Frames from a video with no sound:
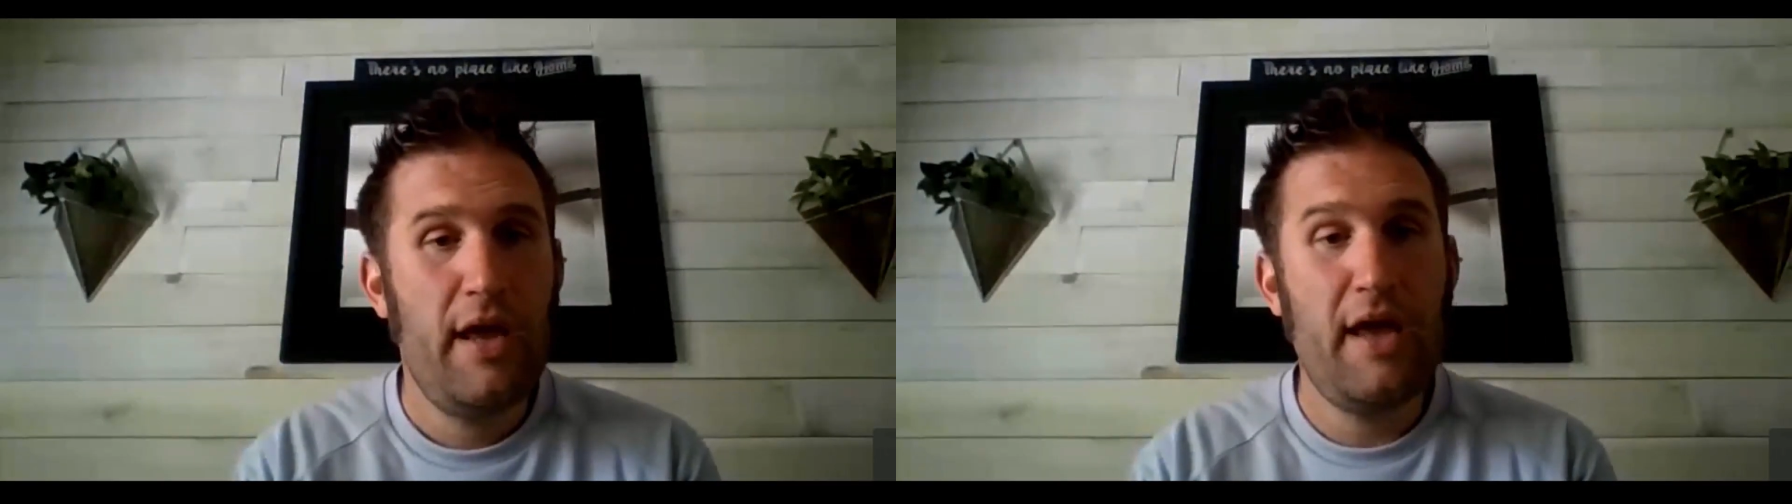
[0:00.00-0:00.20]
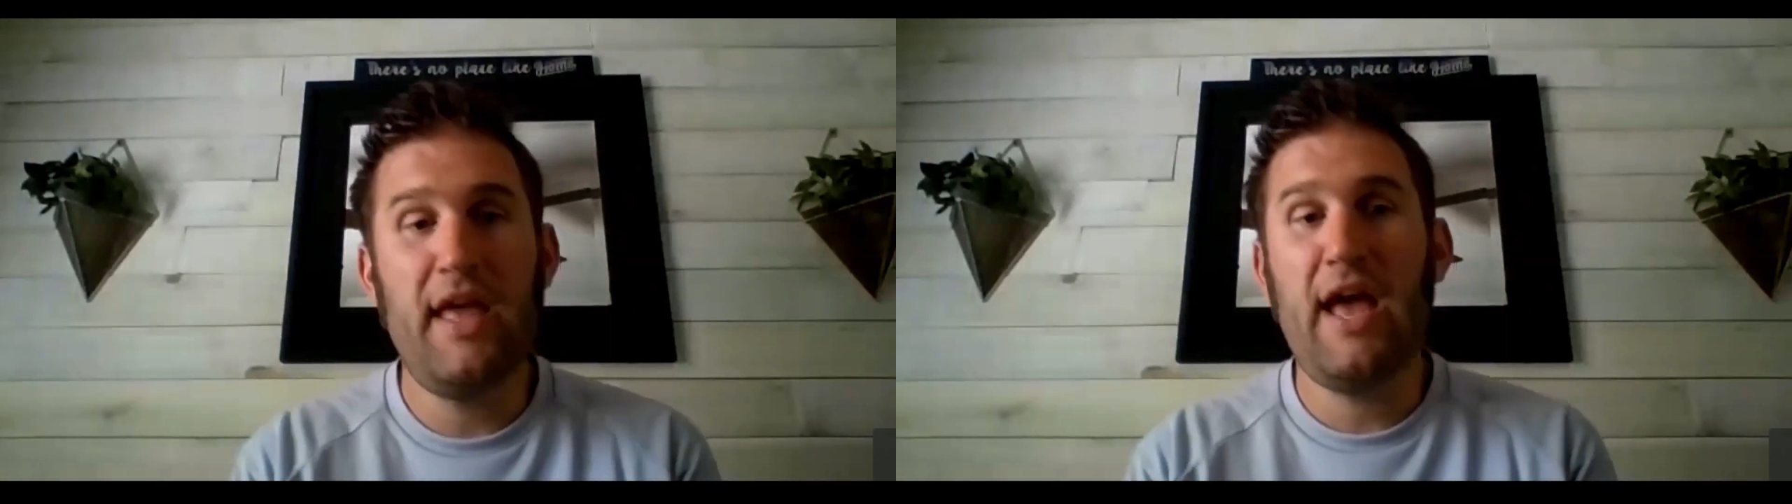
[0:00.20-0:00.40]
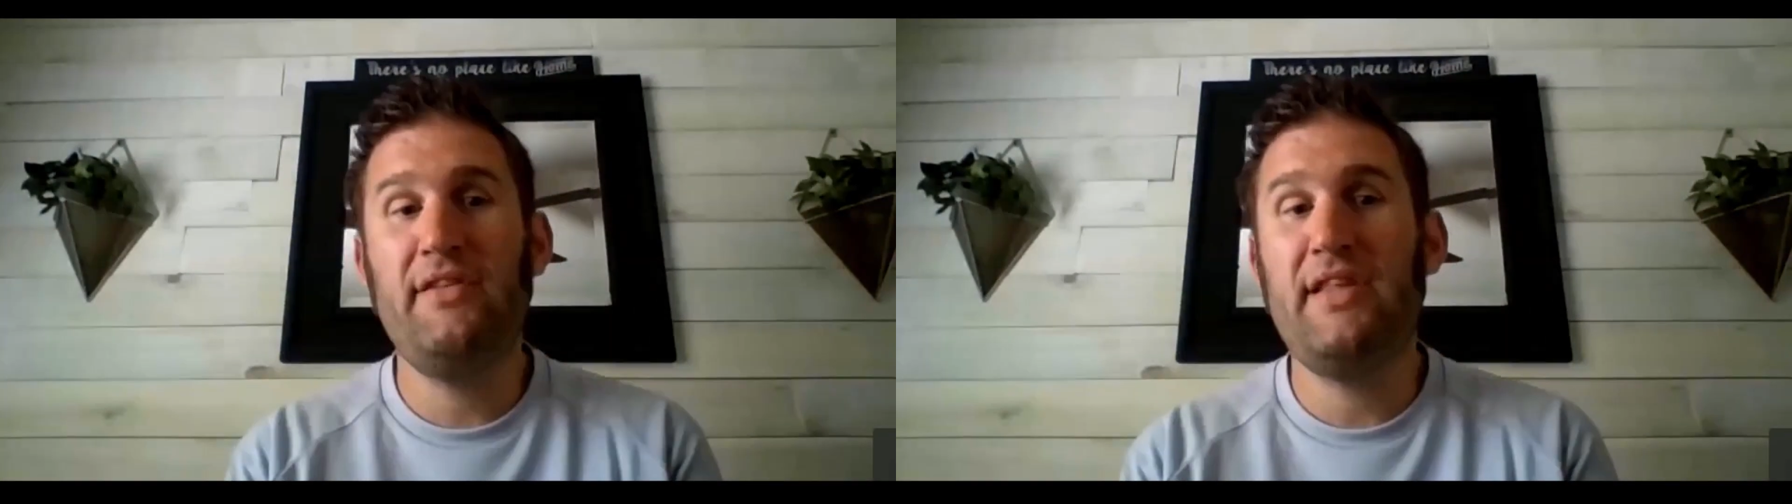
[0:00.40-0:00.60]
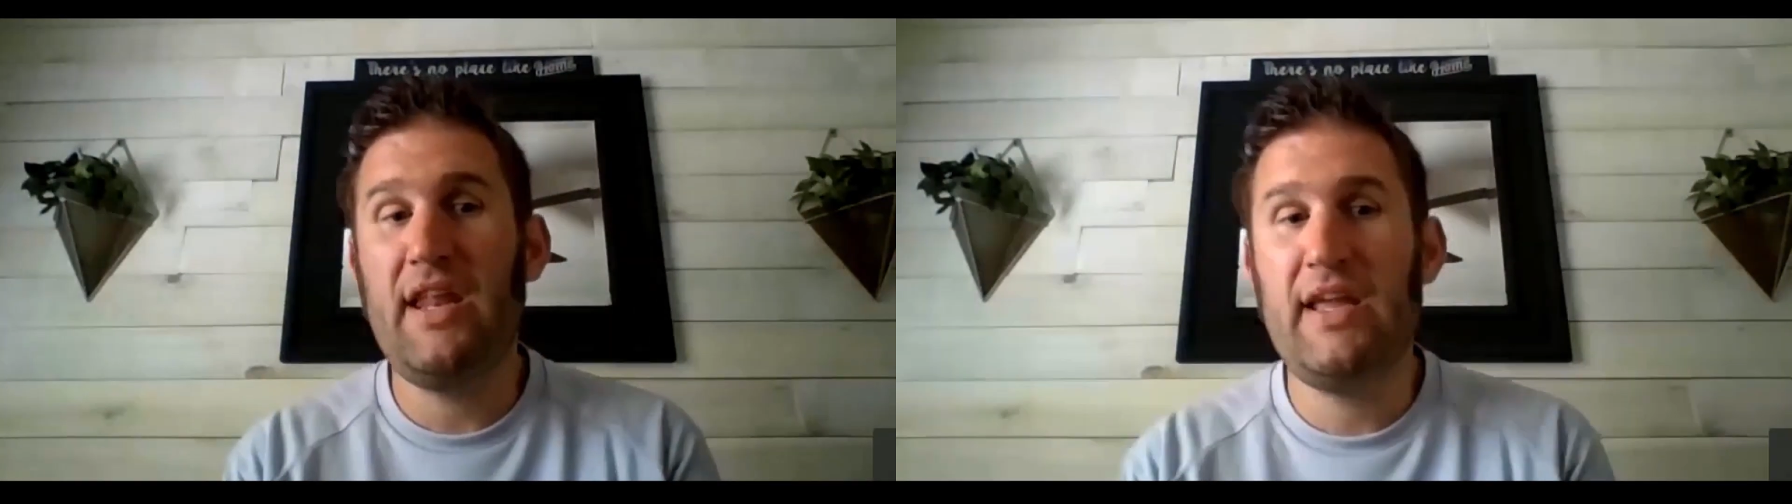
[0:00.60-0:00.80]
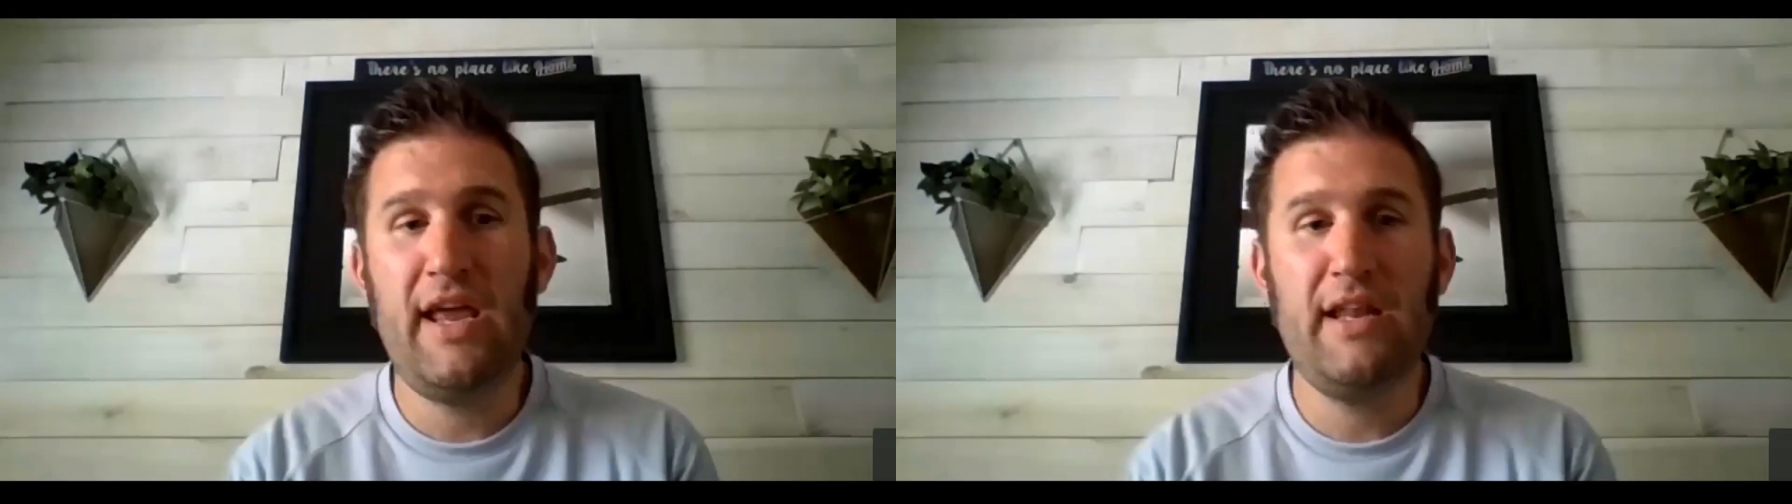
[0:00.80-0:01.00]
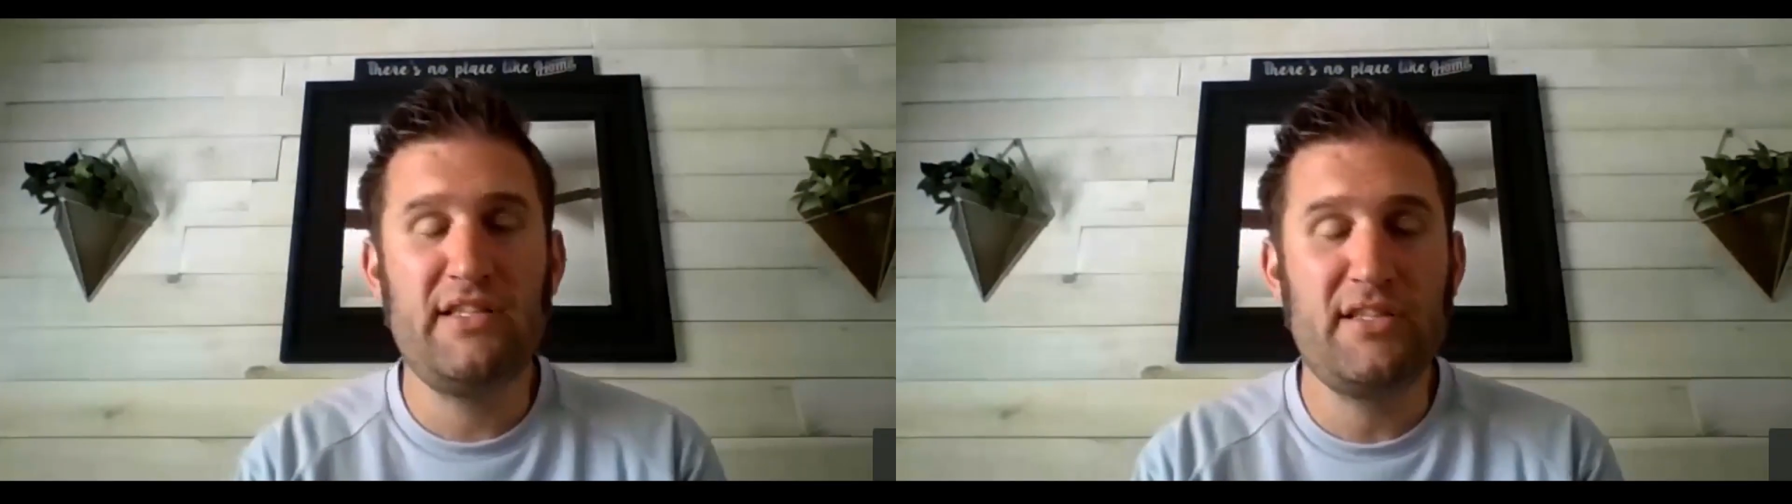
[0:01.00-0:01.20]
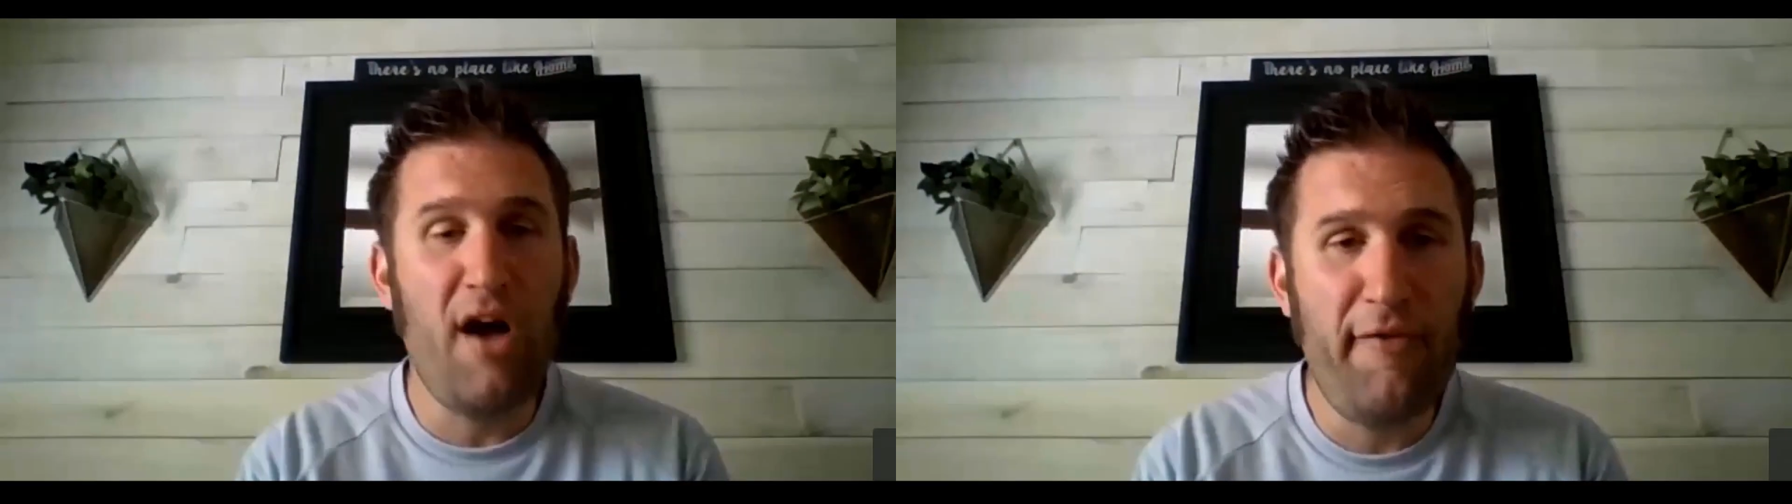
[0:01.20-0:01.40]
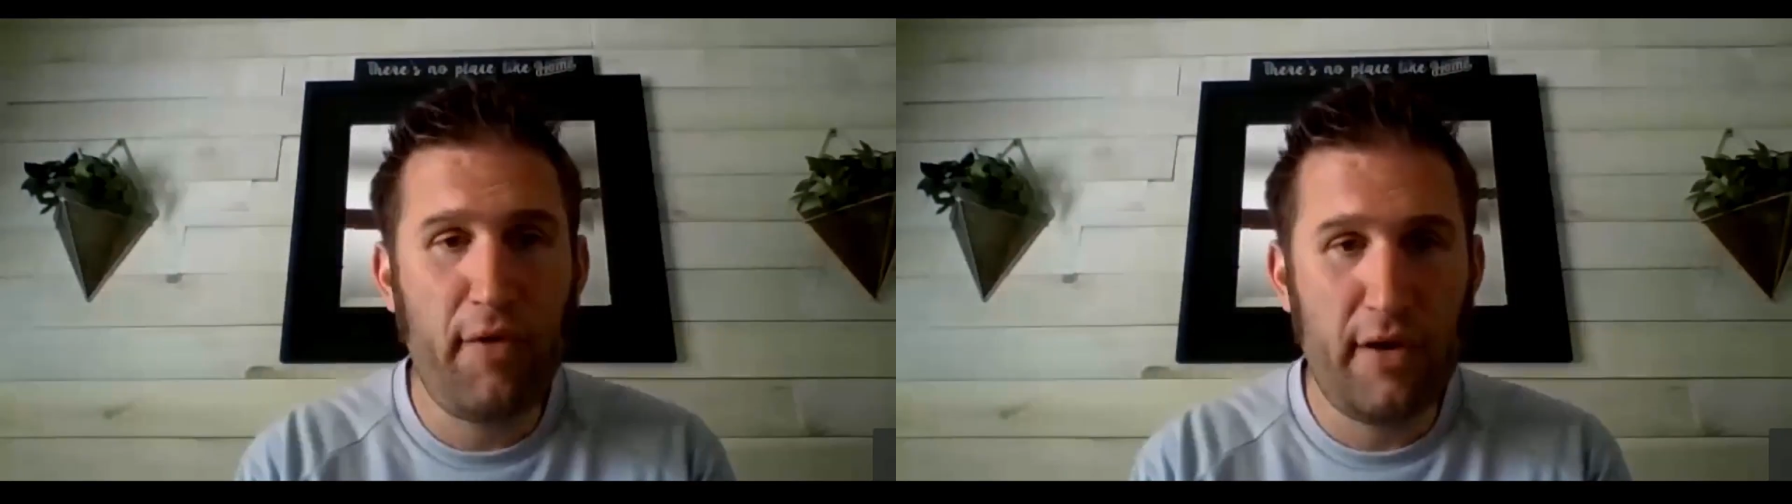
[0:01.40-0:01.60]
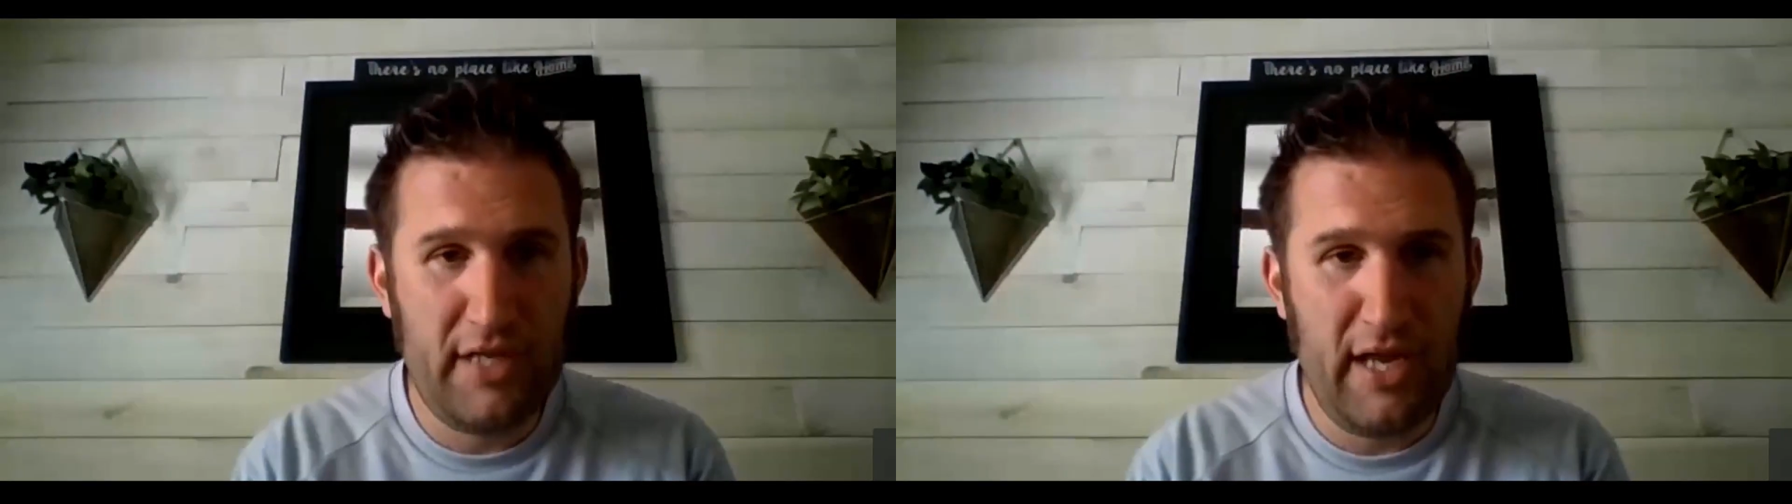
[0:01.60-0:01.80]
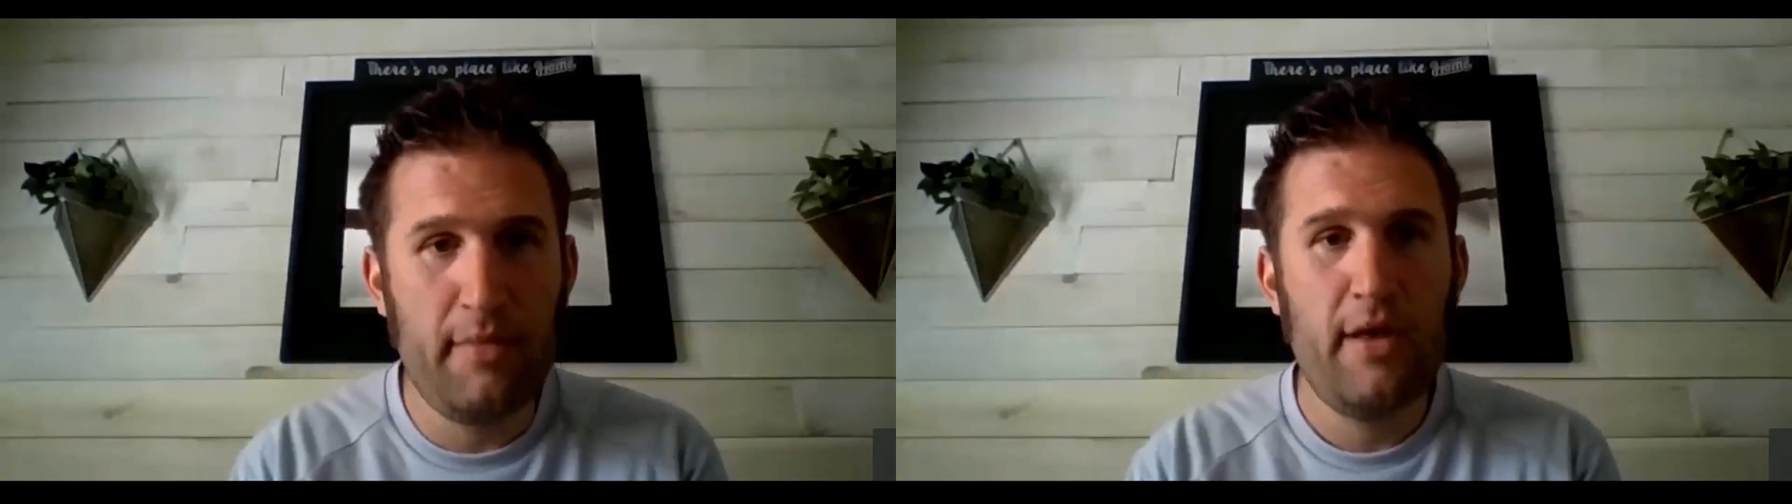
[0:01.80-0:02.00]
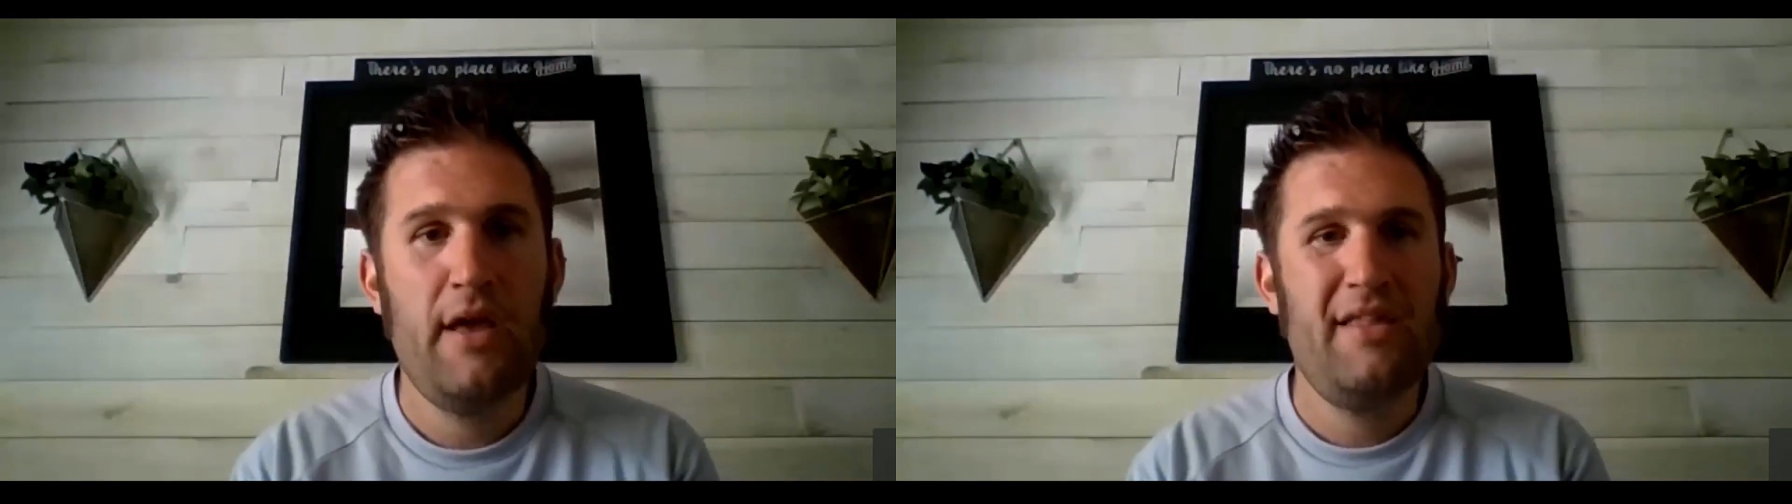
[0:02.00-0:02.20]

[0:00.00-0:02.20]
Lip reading: and they have a dedicated software team